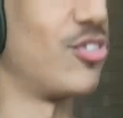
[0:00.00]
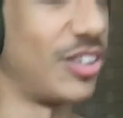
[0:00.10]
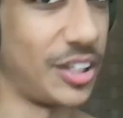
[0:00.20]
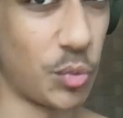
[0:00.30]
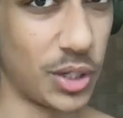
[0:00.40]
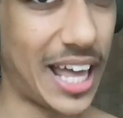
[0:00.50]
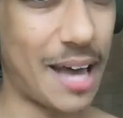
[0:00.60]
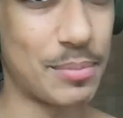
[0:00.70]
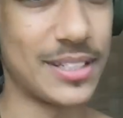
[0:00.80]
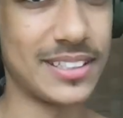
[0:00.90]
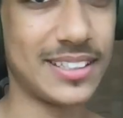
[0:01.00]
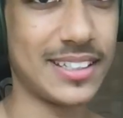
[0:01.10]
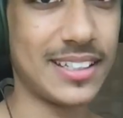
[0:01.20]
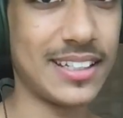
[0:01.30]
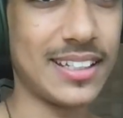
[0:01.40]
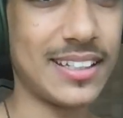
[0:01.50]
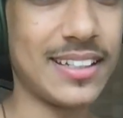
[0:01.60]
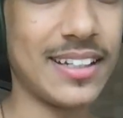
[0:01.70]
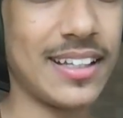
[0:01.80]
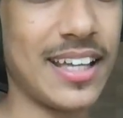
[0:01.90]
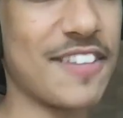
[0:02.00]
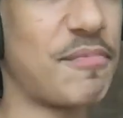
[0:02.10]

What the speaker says: really will happen if